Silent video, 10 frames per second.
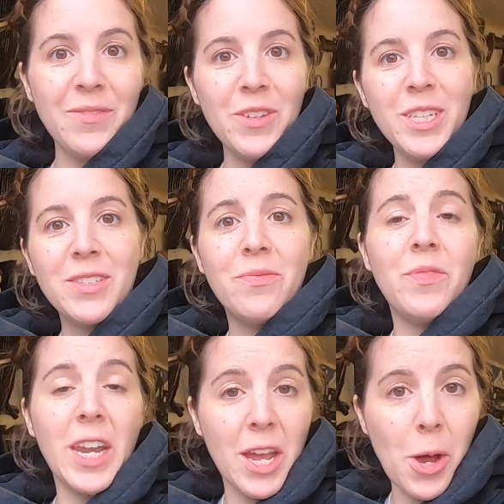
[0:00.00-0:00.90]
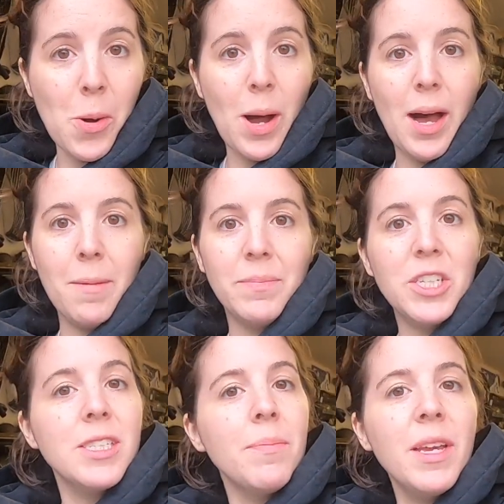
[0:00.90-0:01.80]
it for this video.
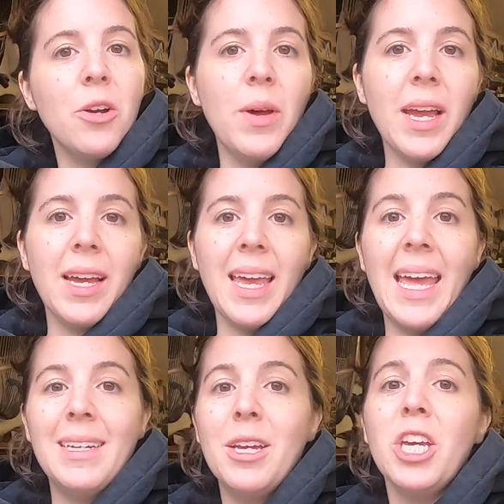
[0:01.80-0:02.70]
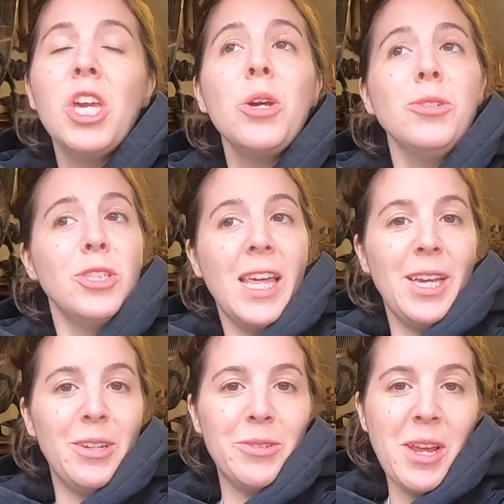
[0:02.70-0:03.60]
Just something quick. Again, huge
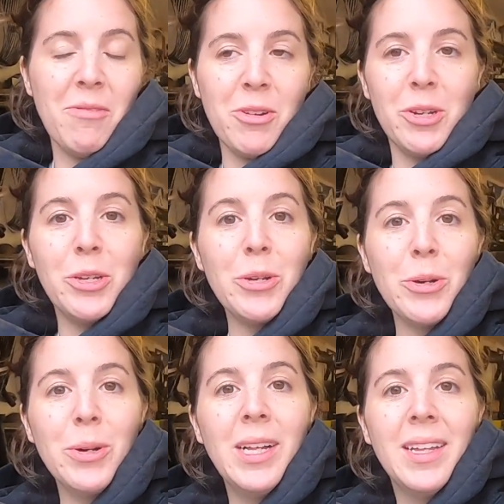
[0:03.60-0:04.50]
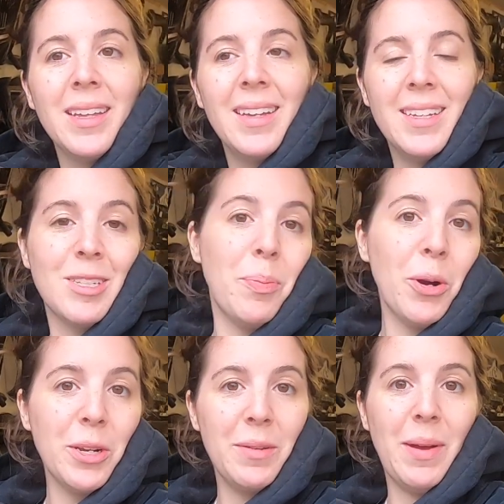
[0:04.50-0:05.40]
thank you to everyone who
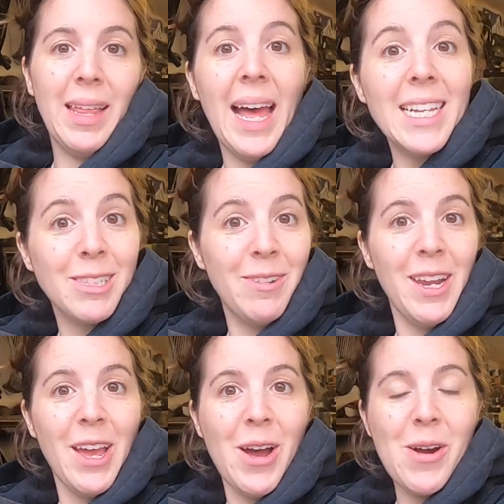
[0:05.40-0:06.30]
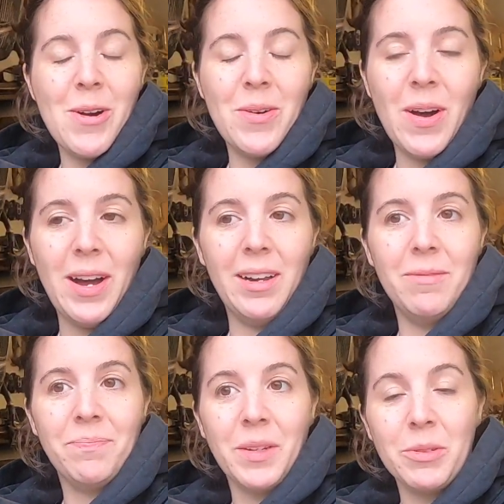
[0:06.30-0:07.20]
supported my last video. I
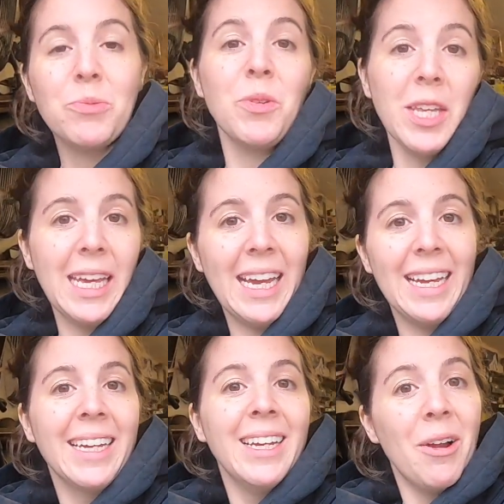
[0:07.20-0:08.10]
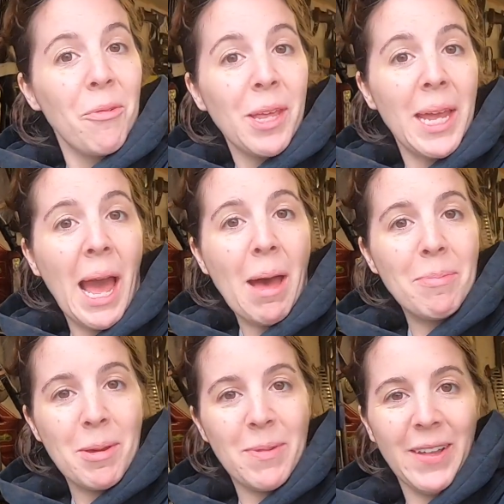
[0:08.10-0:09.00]
was really
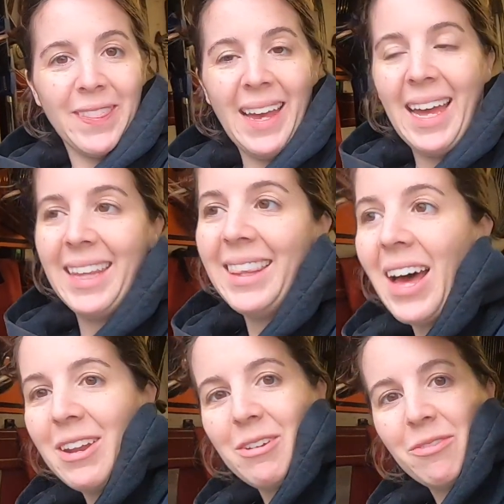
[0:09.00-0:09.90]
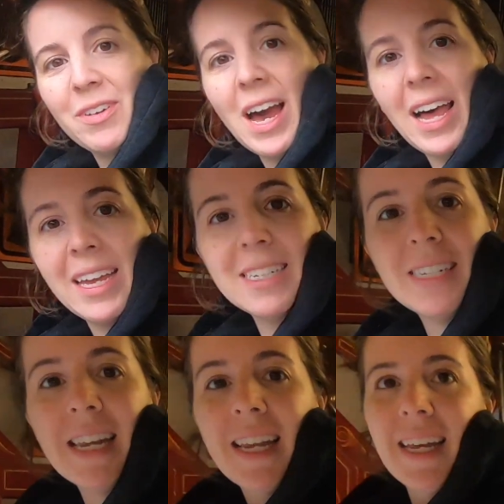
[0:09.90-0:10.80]
happy about that. A lot of
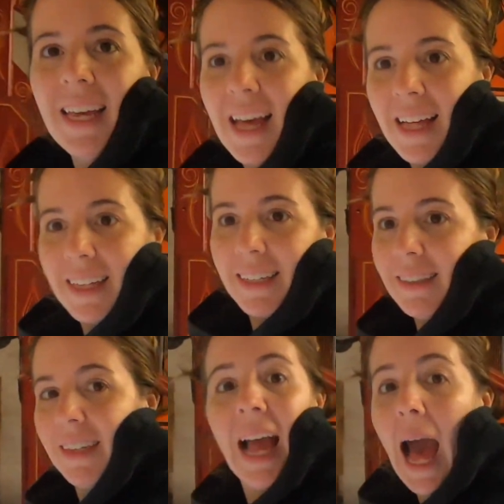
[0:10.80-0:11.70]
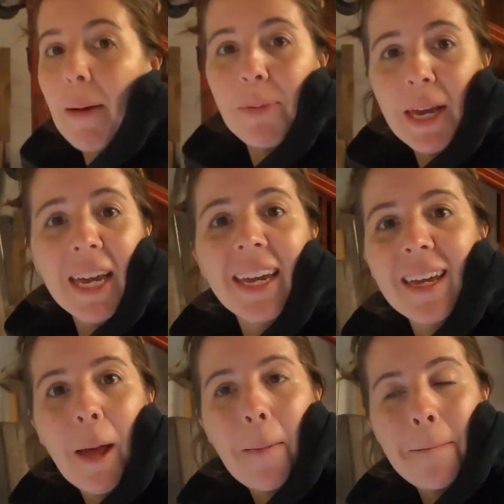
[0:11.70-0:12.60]
kind, happy,